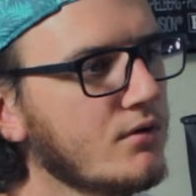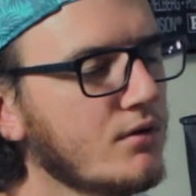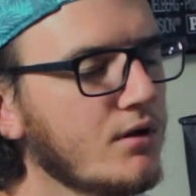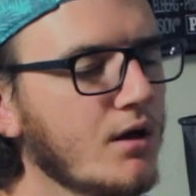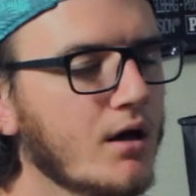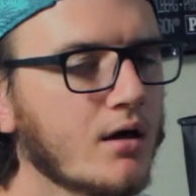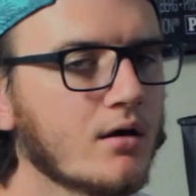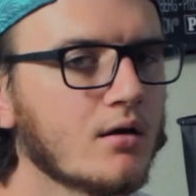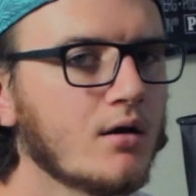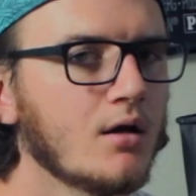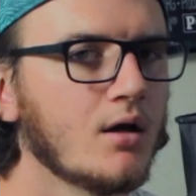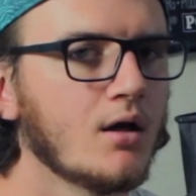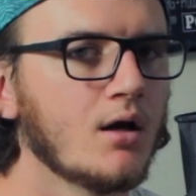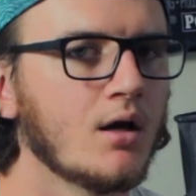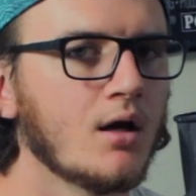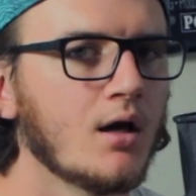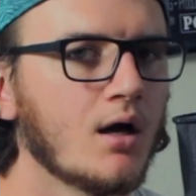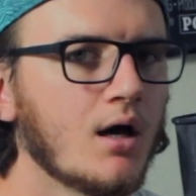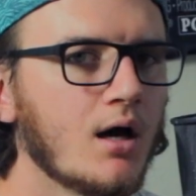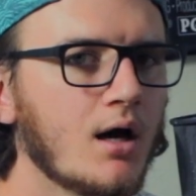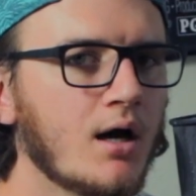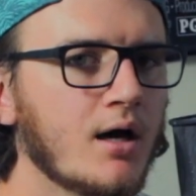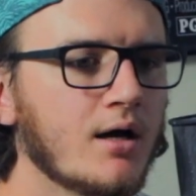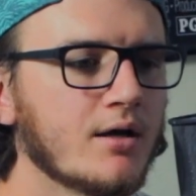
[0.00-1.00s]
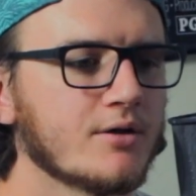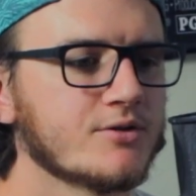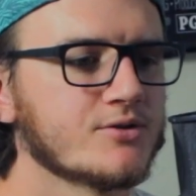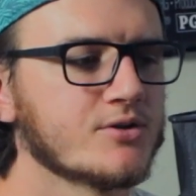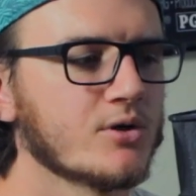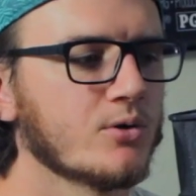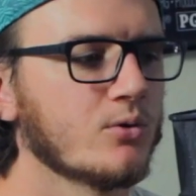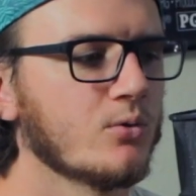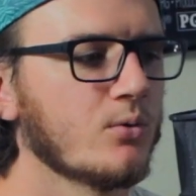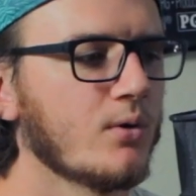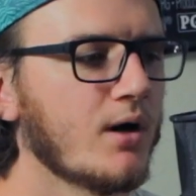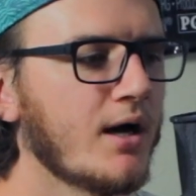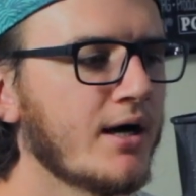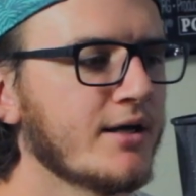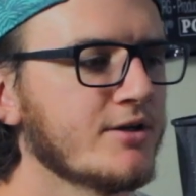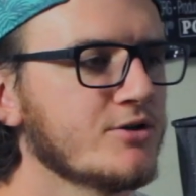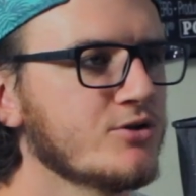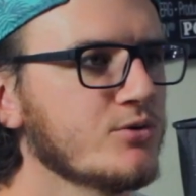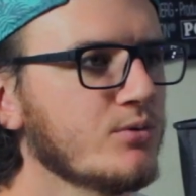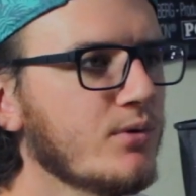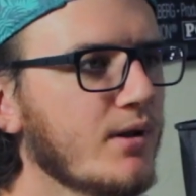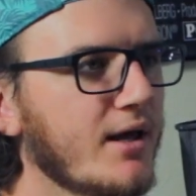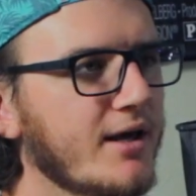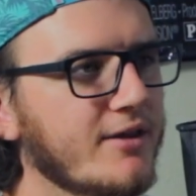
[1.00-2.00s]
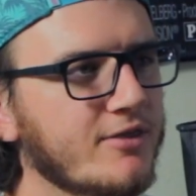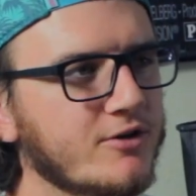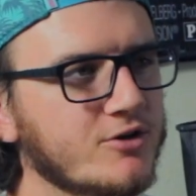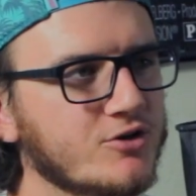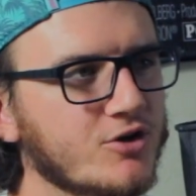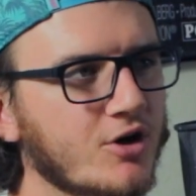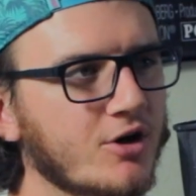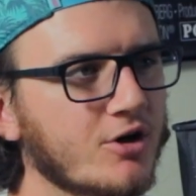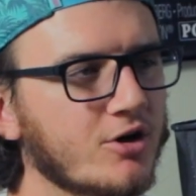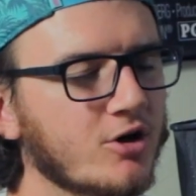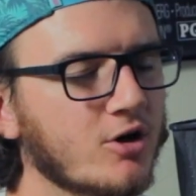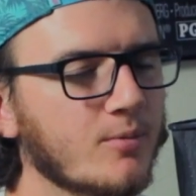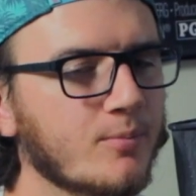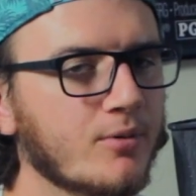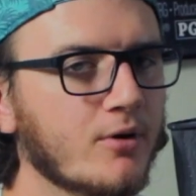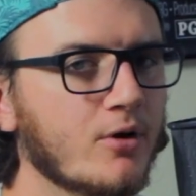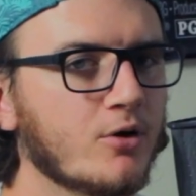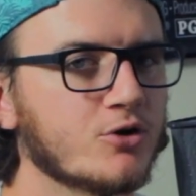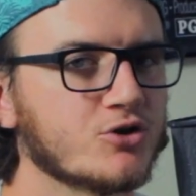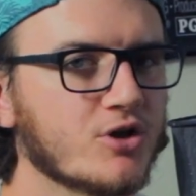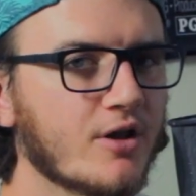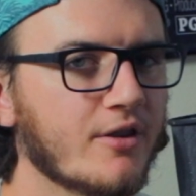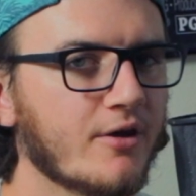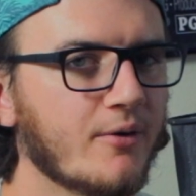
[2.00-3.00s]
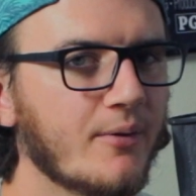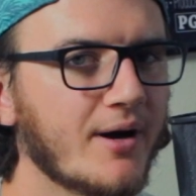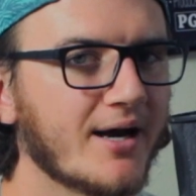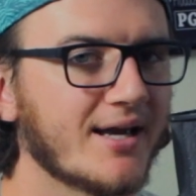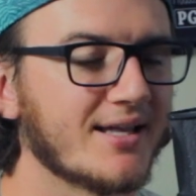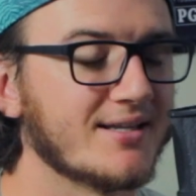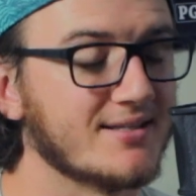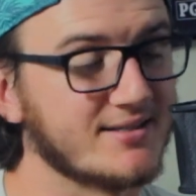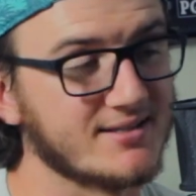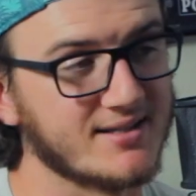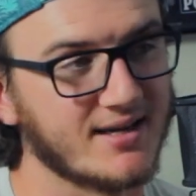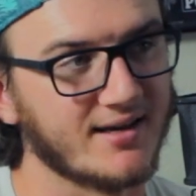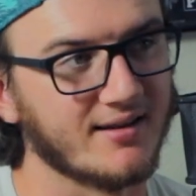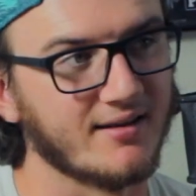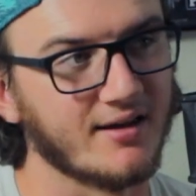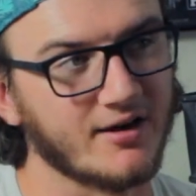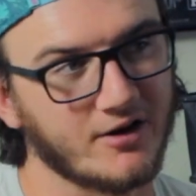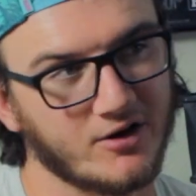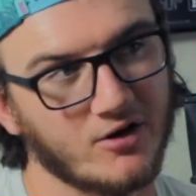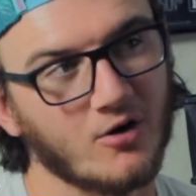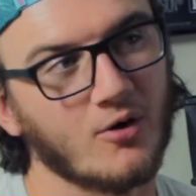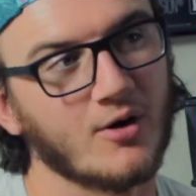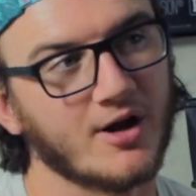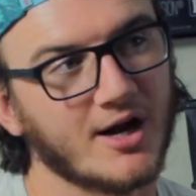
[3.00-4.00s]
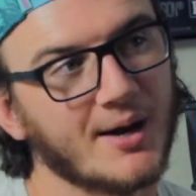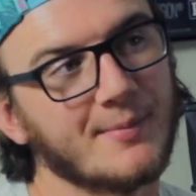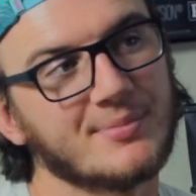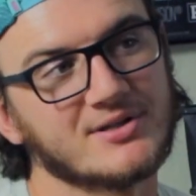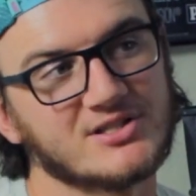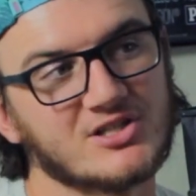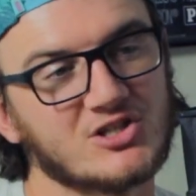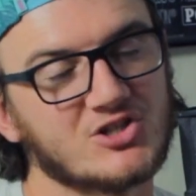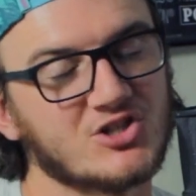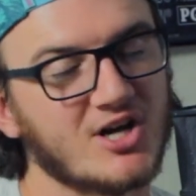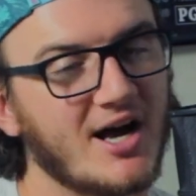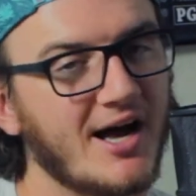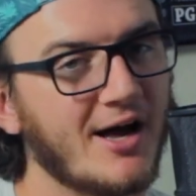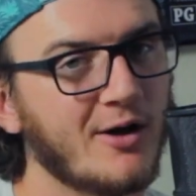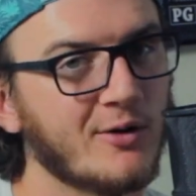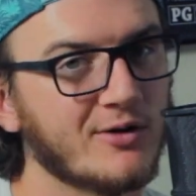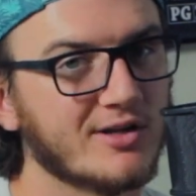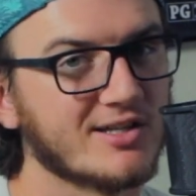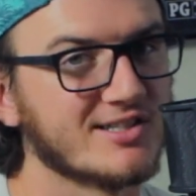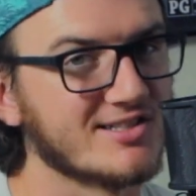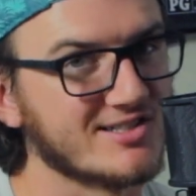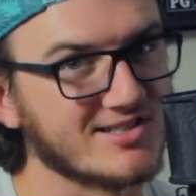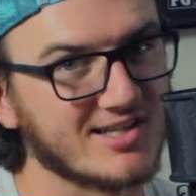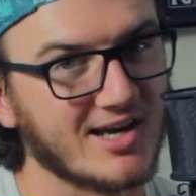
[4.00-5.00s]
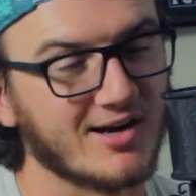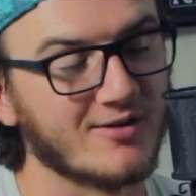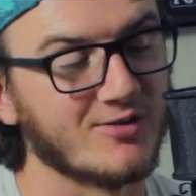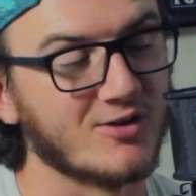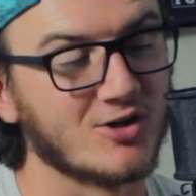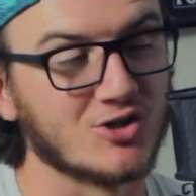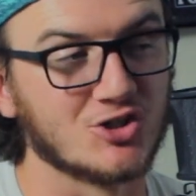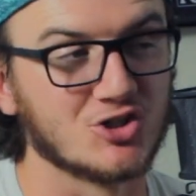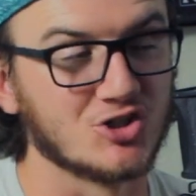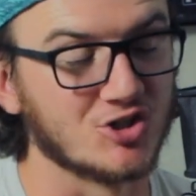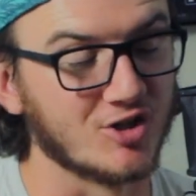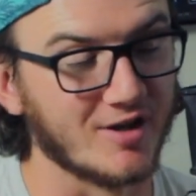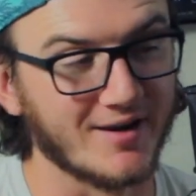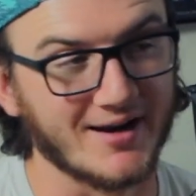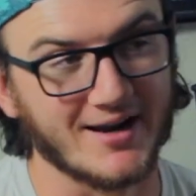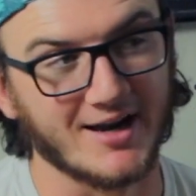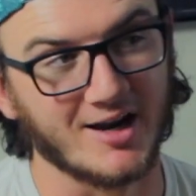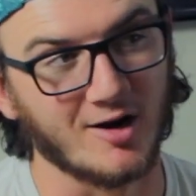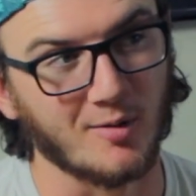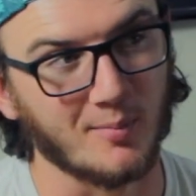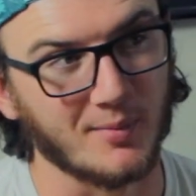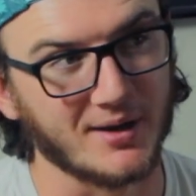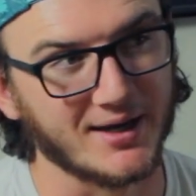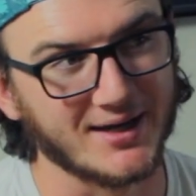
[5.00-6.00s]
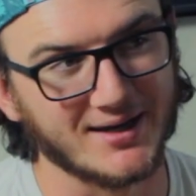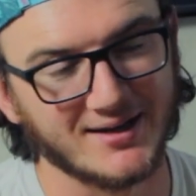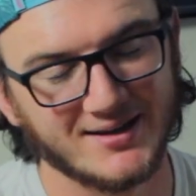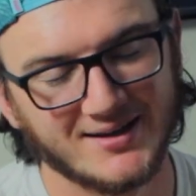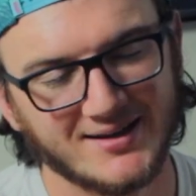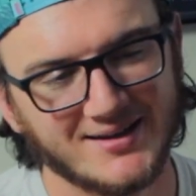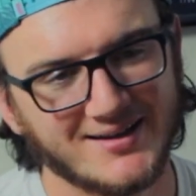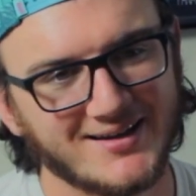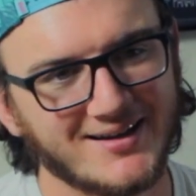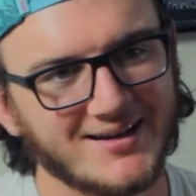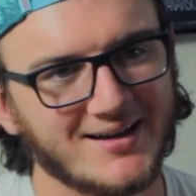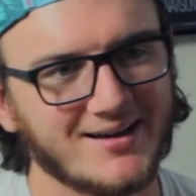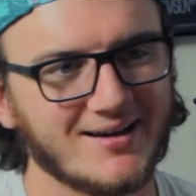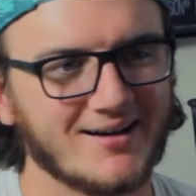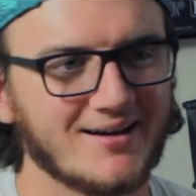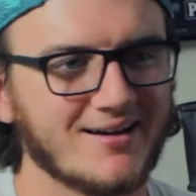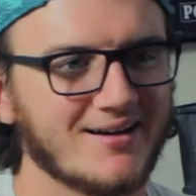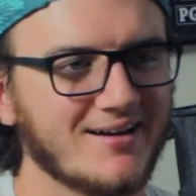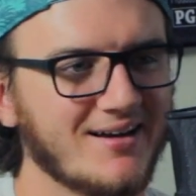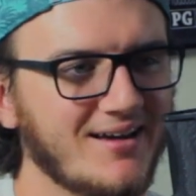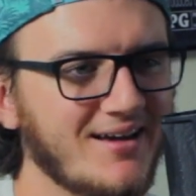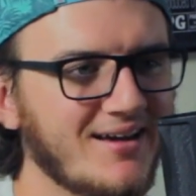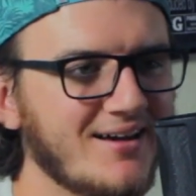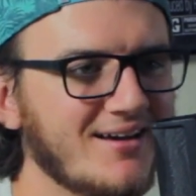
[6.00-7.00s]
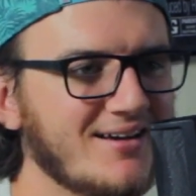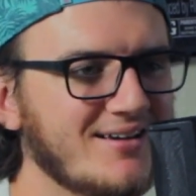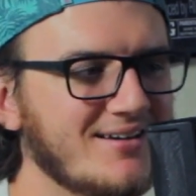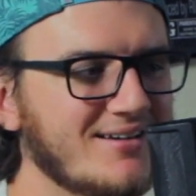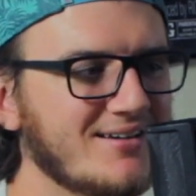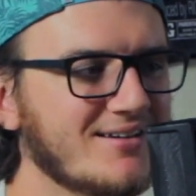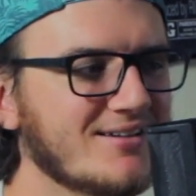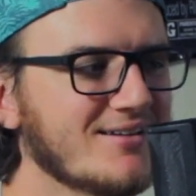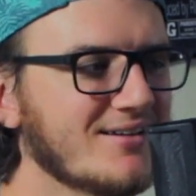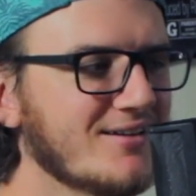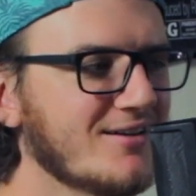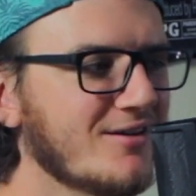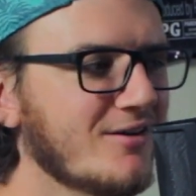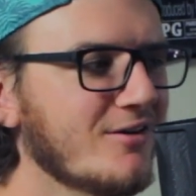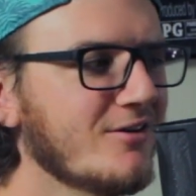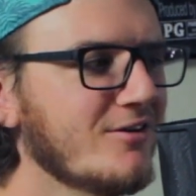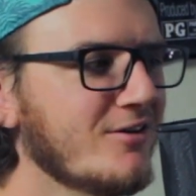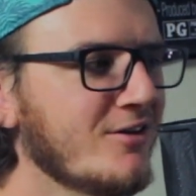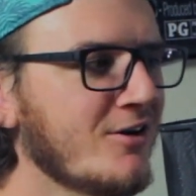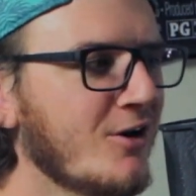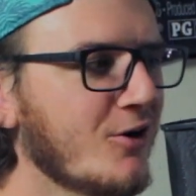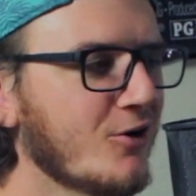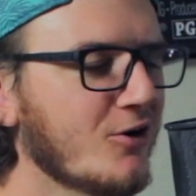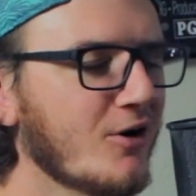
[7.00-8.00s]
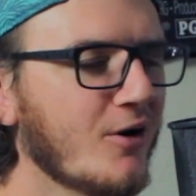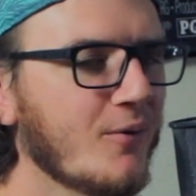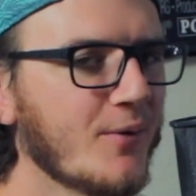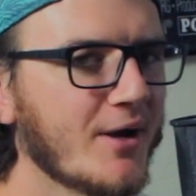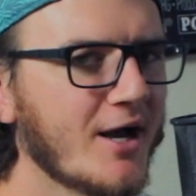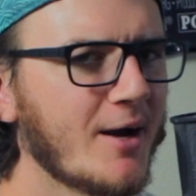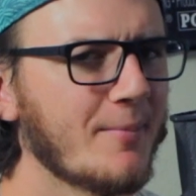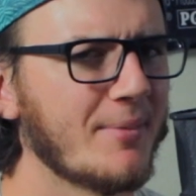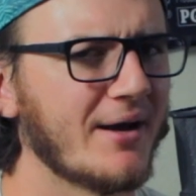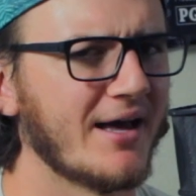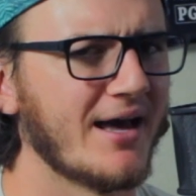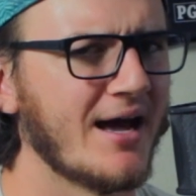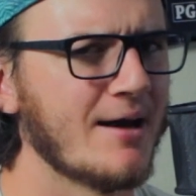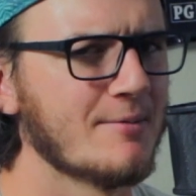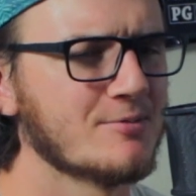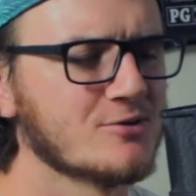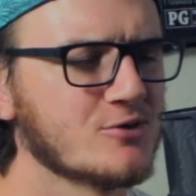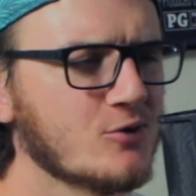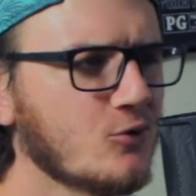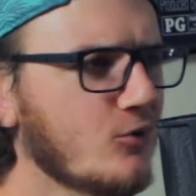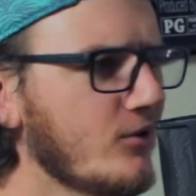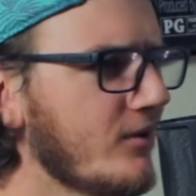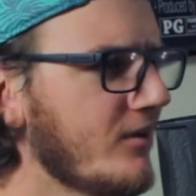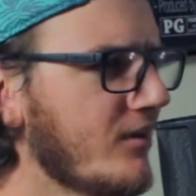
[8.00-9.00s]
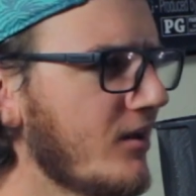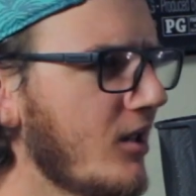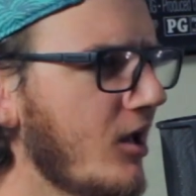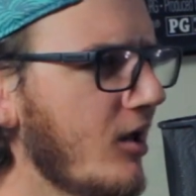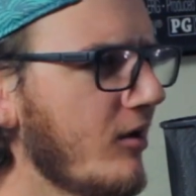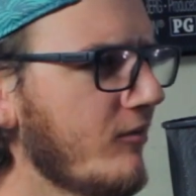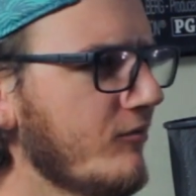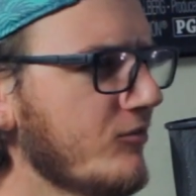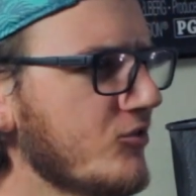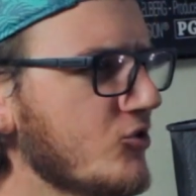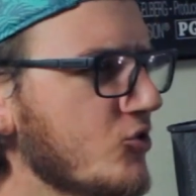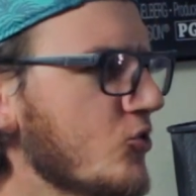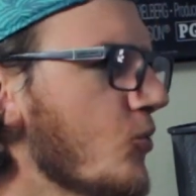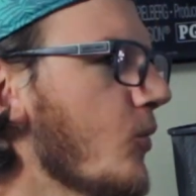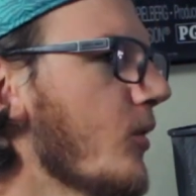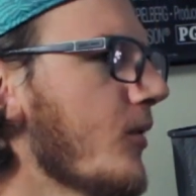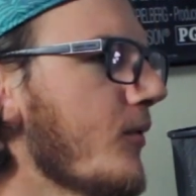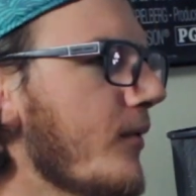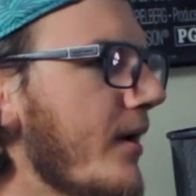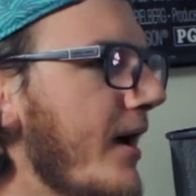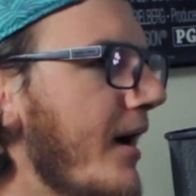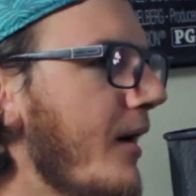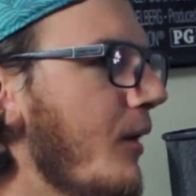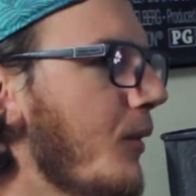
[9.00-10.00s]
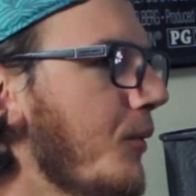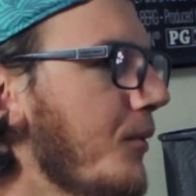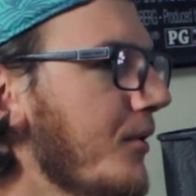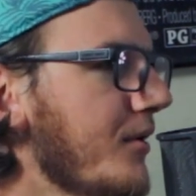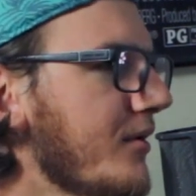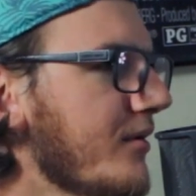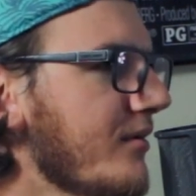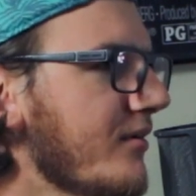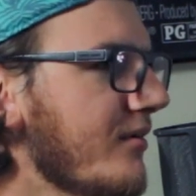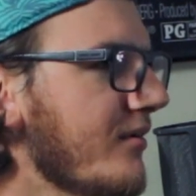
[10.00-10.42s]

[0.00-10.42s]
Yeah. So I do like the darker approach, although I can say like growing up as a child, it scared the shit out of me. Yeah. And growing up, I absolutely loved Short Round.